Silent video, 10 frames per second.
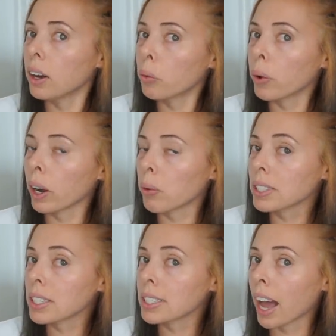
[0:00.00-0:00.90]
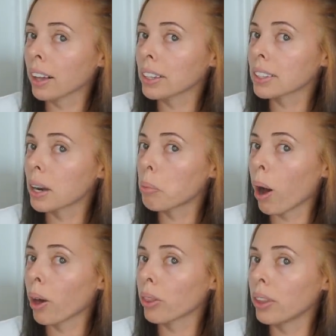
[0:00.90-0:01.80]
When I went to Sally's and I
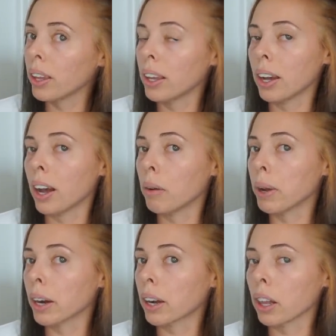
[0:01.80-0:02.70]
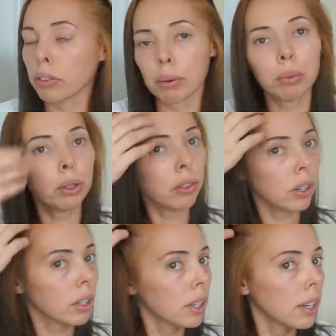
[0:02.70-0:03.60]
bought the hair color
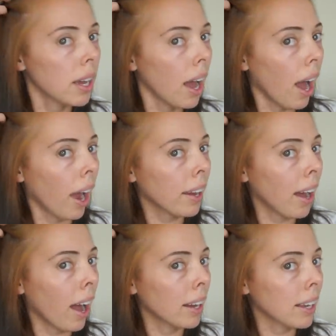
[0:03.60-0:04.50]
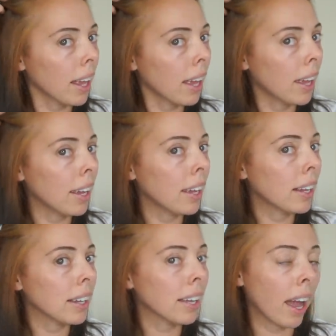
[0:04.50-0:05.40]
remover, I got
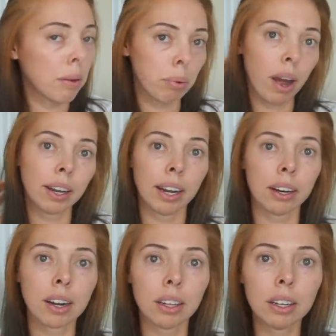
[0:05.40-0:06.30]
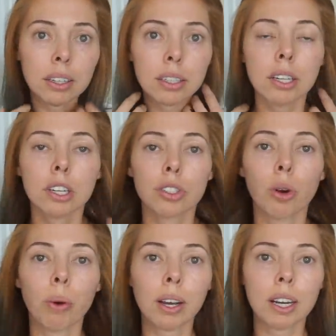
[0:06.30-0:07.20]
a light brown hair color. So
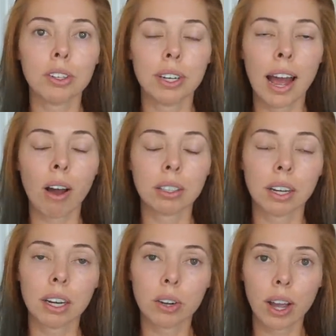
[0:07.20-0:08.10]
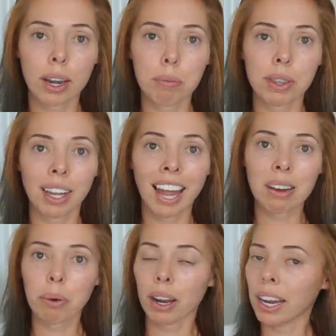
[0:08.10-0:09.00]
what I'm gonna do now is I'm gonna go ahead and put the
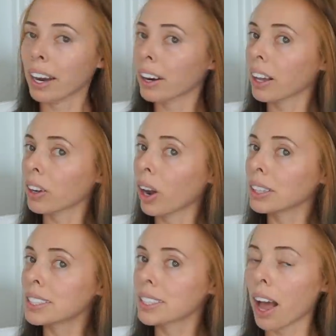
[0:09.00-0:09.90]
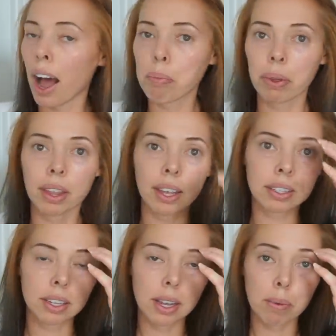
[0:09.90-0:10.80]
light brown hair color on top of this,
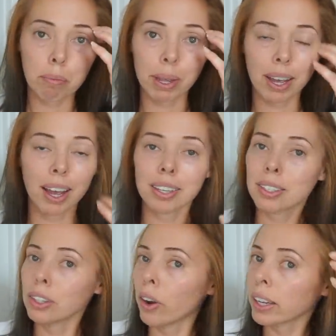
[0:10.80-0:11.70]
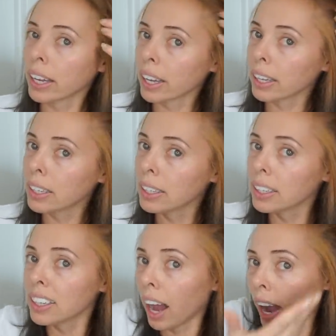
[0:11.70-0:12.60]
because you know
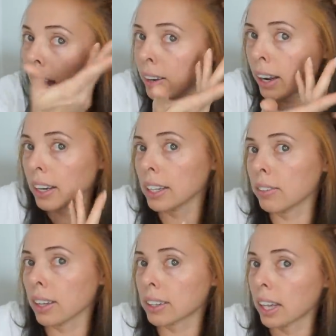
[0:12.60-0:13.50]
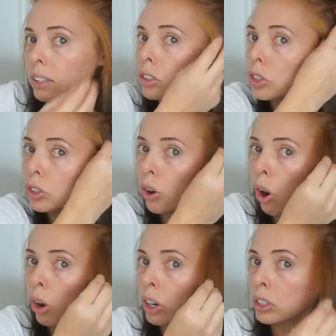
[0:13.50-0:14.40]
I'm not gonna leave it like that. It's too
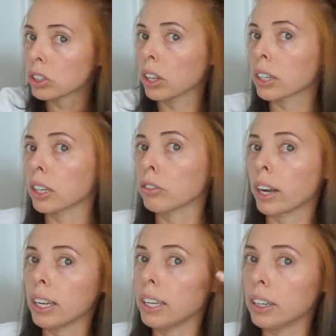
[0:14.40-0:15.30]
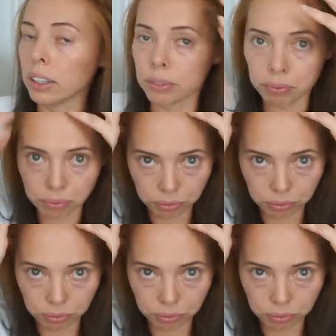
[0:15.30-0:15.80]
orange looking right here.